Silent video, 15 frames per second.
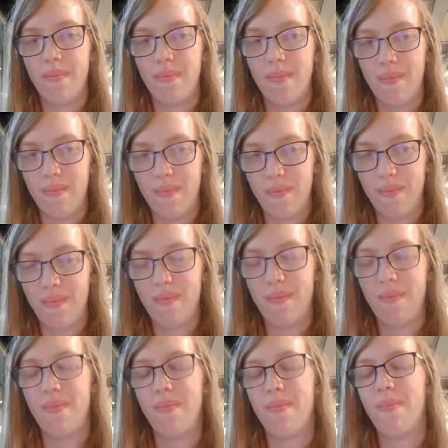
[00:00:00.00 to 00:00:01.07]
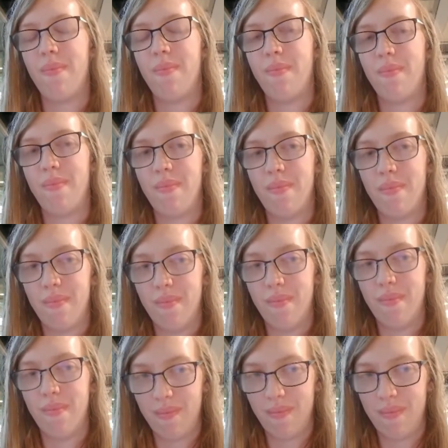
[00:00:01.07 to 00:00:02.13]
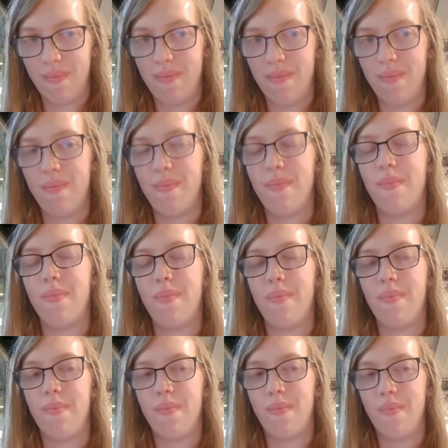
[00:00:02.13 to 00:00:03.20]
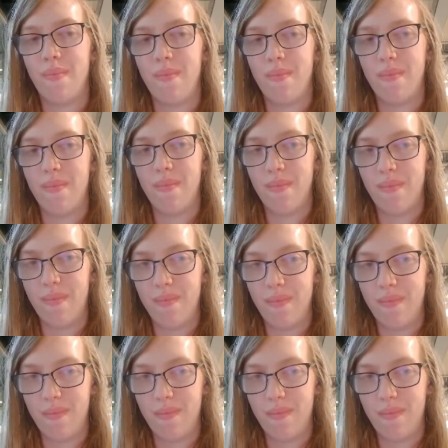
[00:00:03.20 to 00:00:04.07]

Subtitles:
This person isn't speaking.